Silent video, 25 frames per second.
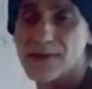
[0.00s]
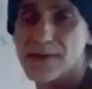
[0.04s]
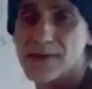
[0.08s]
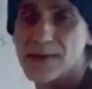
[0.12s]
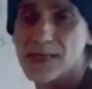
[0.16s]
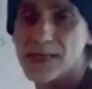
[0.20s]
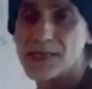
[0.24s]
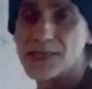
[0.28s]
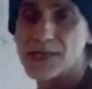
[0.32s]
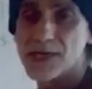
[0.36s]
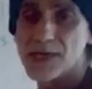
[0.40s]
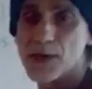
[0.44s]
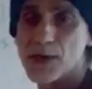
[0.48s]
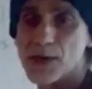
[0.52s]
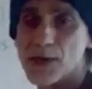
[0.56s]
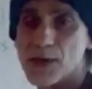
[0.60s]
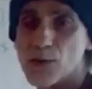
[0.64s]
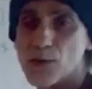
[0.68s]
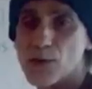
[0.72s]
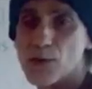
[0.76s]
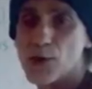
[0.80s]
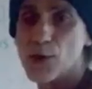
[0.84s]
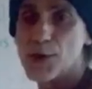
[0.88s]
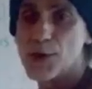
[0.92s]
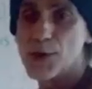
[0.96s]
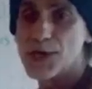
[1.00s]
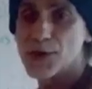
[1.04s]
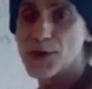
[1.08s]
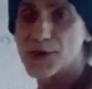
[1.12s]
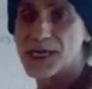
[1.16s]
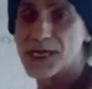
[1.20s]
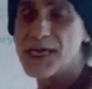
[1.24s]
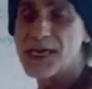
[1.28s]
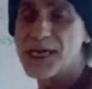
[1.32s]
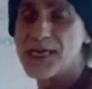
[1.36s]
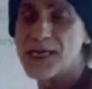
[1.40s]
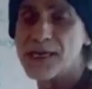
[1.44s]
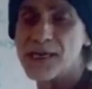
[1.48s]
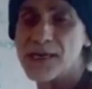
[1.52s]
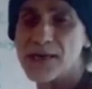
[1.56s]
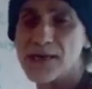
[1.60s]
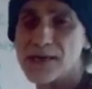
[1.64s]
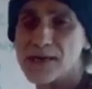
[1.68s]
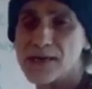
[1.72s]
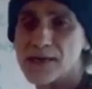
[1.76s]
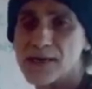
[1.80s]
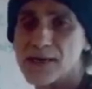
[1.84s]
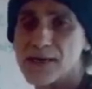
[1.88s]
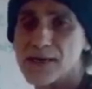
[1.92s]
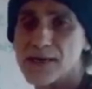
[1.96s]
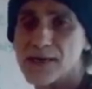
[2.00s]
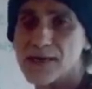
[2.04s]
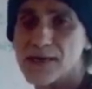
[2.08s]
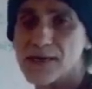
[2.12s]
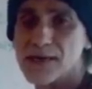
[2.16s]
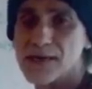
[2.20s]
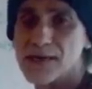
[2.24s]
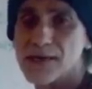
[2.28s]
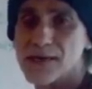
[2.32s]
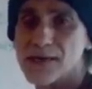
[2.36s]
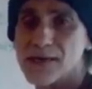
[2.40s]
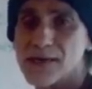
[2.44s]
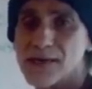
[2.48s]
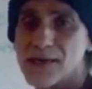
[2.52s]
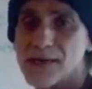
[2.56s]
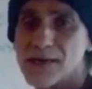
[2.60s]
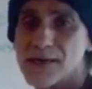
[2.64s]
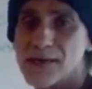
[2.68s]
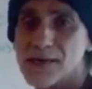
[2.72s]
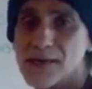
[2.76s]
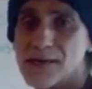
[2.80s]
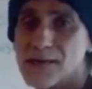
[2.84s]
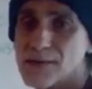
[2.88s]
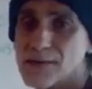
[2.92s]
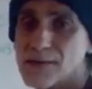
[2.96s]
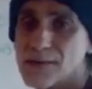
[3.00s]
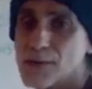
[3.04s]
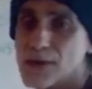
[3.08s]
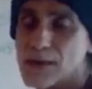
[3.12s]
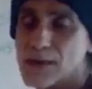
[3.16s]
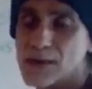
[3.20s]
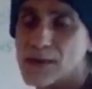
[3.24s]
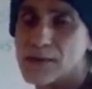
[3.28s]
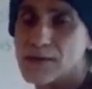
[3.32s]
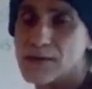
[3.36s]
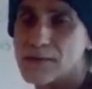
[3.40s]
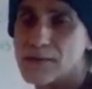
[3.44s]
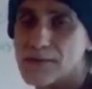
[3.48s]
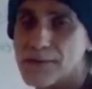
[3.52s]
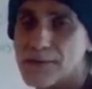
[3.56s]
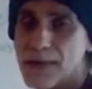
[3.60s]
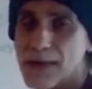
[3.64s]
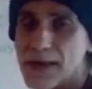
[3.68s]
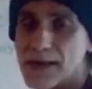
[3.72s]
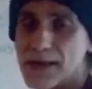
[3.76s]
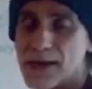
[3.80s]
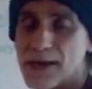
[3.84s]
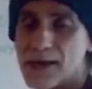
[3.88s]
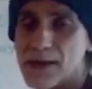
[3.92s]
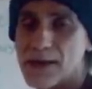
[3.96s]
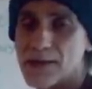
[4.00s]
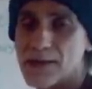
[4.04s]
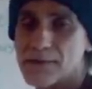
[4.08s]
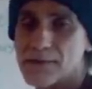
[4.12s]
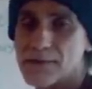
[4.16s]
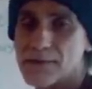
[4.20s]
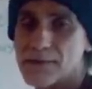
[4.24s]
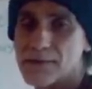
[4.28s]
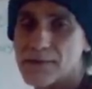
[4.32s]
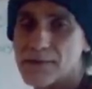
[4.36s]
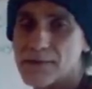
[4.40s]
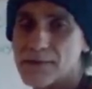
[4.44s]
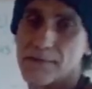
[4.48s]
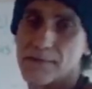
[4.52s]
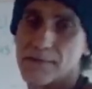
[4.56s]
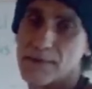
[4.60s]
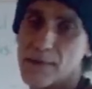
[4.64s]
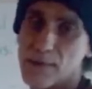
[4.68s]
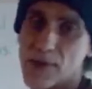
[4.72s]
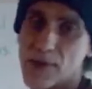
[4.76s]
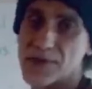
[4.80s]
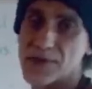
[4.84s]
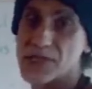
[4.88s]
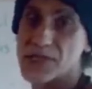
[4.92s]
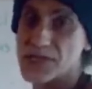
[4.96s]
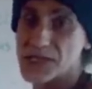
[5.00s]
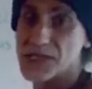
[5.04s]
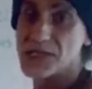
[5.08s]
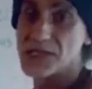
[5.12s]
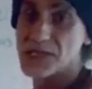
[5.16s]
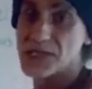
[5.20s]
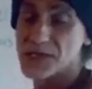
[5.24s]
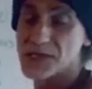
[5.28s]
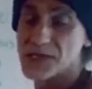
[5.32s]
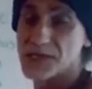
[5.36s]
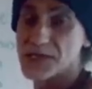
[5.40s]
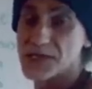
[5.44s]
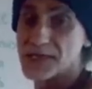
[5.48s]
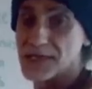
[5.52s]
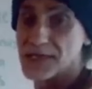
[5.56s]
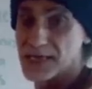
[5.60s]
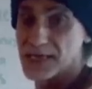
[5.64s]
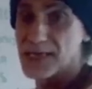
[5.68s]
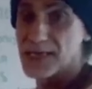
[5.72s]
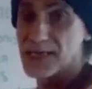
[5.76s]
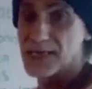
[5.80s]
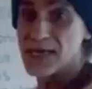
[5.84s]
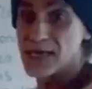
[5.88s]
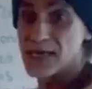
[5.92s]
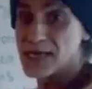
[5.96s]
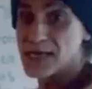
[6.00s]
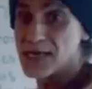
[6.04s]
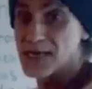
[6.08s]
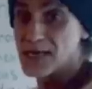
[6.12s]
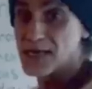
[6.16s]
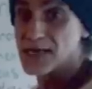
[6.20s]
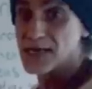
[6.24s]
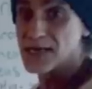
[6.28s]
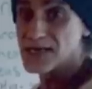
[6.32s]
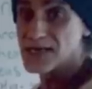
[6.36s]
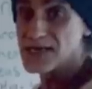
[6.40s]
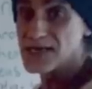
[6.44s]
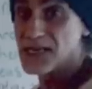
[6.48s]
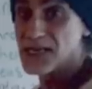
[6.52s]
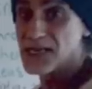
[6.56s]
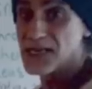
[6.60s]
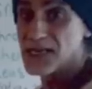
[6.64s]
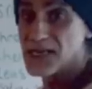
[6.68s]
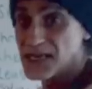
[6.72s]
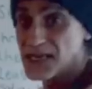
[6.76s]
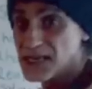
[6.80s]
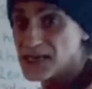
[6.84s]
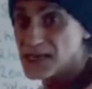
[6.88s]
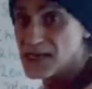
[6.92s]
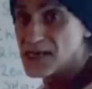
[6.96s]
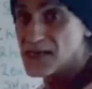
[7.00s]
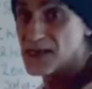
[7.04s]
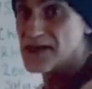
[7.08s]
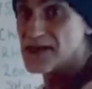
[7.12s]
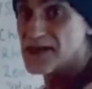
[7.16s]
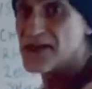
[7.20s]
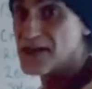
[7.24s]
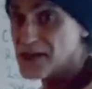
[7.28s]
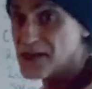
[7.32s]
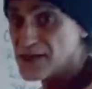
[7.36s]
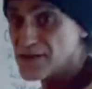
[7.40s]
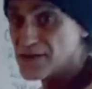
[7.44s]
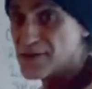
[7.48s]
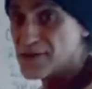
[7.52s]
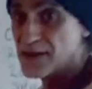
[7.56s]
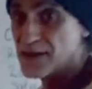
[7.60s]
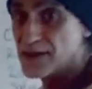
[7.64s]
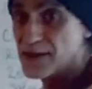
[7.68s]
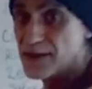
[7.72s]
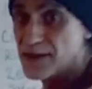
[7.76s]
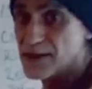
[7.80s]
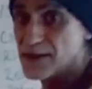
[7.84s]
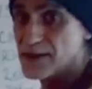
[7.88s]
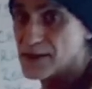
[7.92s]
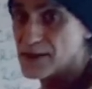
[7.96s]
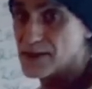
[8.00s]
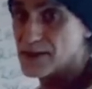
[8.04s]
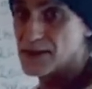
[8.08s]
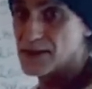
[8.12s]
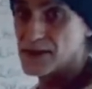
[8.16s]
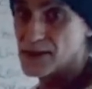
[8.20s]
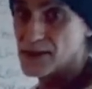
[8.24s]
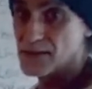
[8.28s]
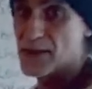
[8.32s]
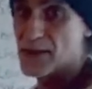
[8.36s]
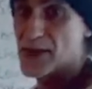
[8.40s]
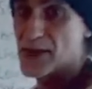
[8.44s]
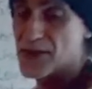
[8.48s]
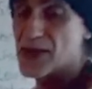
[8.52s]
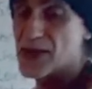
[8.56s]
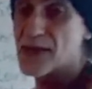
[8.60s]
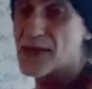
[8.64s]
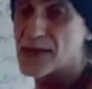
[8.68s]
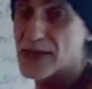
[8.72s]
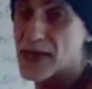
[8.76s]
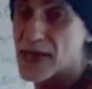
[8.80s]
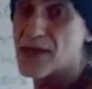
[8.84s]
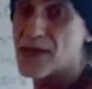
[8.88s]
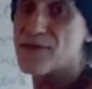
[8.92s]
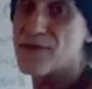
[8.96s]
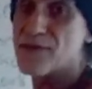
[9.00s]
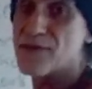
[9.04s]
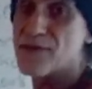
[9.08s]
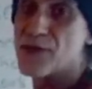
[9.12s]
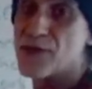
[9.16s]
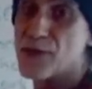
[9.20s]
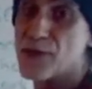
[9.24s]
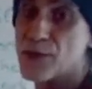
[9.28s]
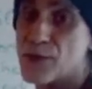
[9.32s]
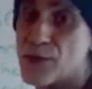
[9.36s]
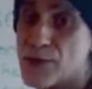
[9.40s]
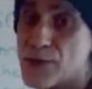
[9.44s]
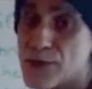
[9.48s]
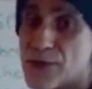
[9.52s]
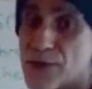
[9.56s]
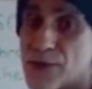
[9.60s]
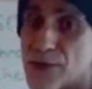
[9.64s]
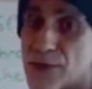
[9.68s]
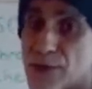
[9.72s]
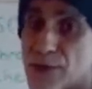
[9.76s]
And so who are your kin? Well, they are your brothers and sisters that kin, yin, Eve, your mother, gave you.